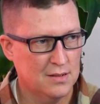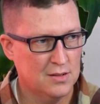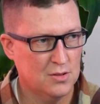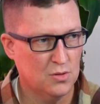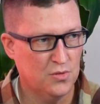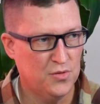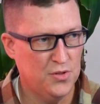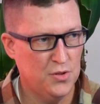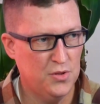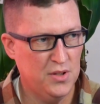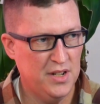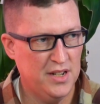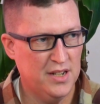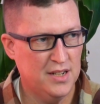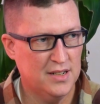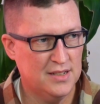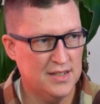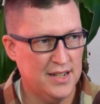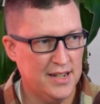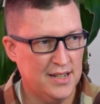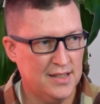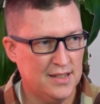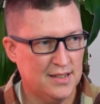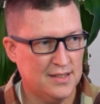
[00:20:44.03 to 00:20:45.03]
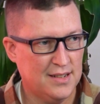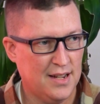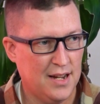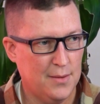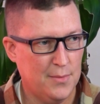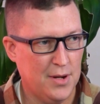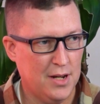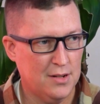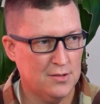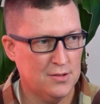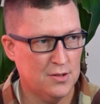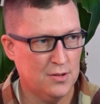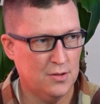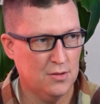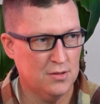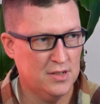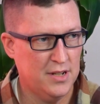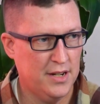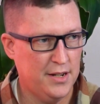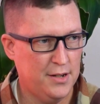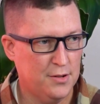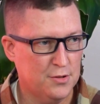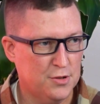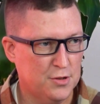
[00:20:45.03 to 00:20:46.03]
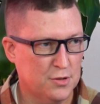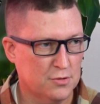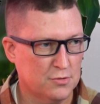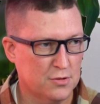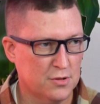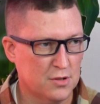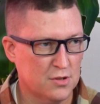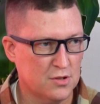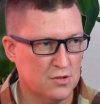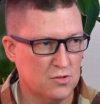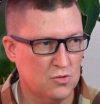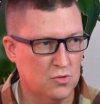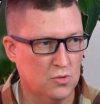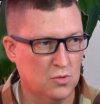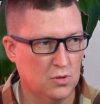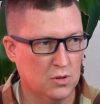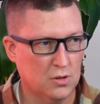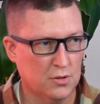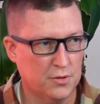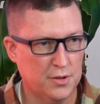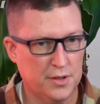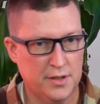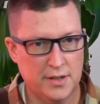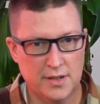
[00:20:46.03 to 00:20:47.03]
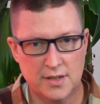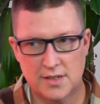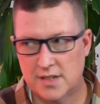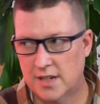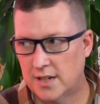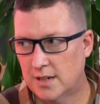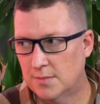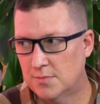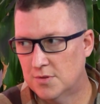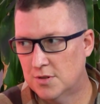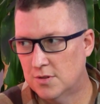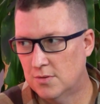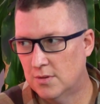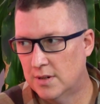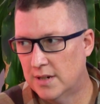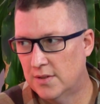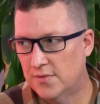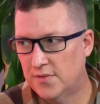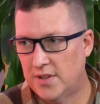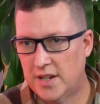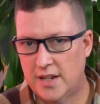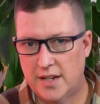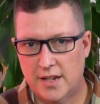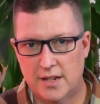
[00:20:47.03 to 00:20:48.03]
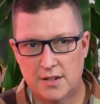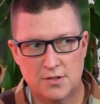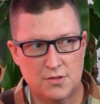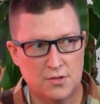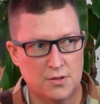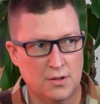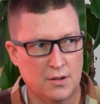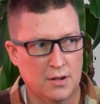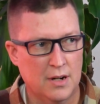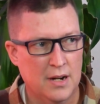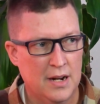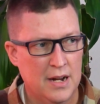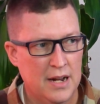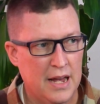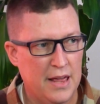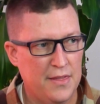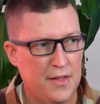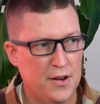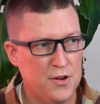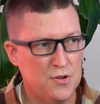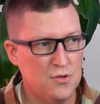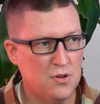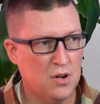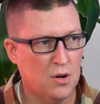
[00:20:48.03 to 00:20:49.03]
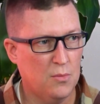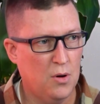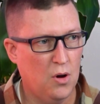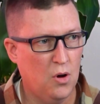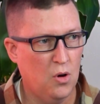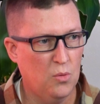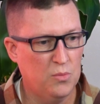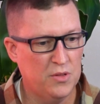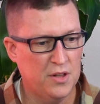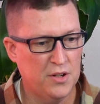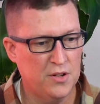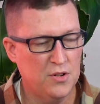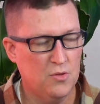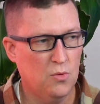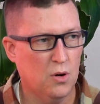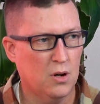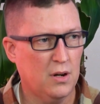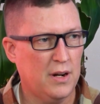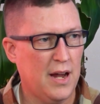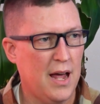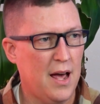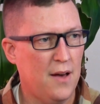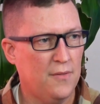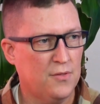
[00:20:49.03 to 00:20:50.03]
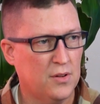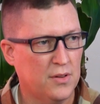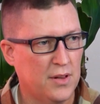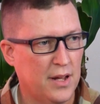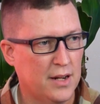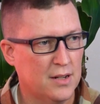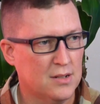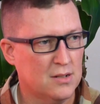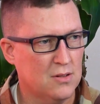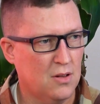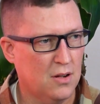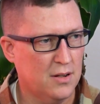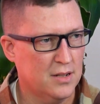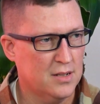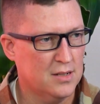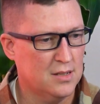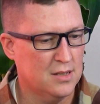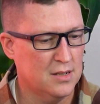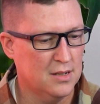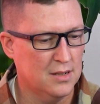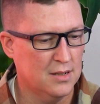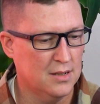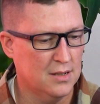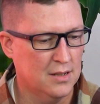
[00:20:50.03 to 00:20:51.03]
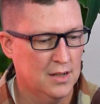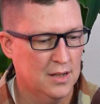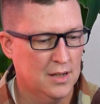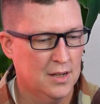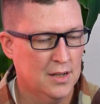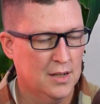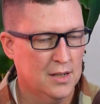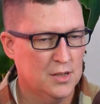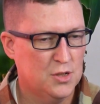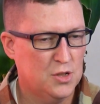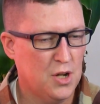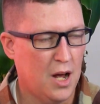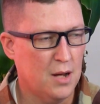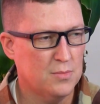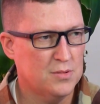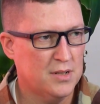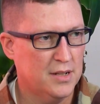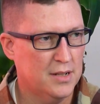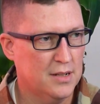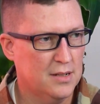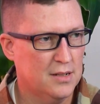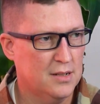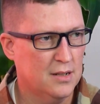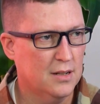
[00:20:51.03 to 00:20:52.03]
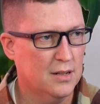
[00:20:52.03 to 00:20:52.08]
So if you need to take the time out to go take your children to school, or you need to take them to an event, and then you come home, then you work after that, as long as the job's getting